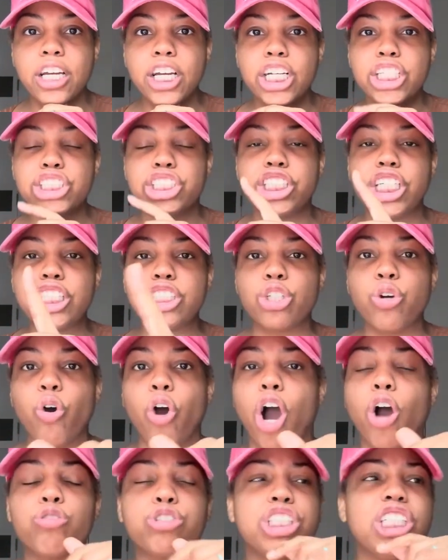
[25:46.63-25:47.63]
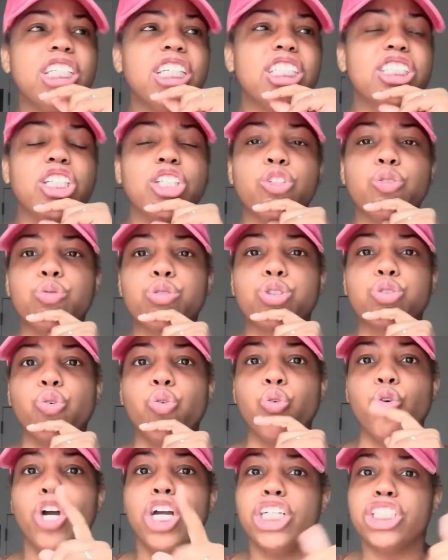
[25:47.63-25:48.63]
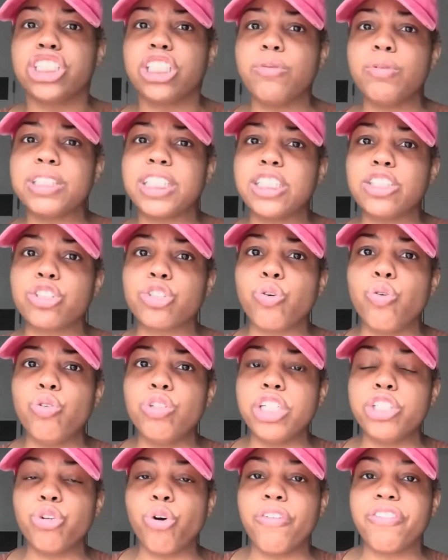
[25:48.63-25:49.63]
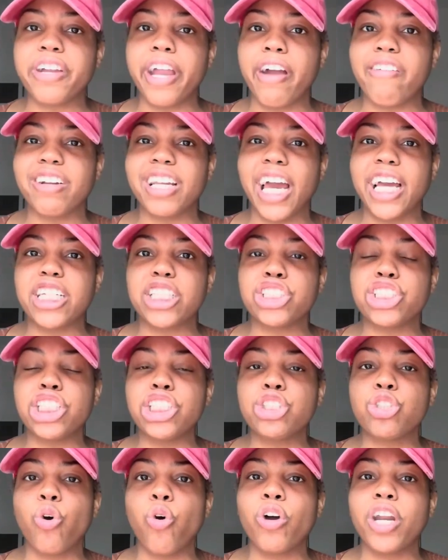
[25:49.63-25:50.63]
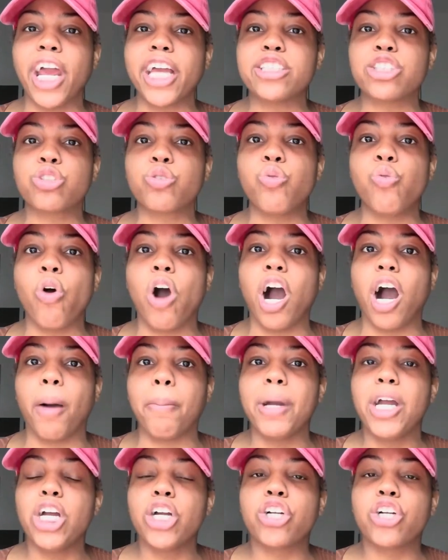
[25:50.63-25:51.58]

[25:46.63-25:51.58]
She tore, oh, she needs a new school. She was in school in North Carolina. She tore that school up.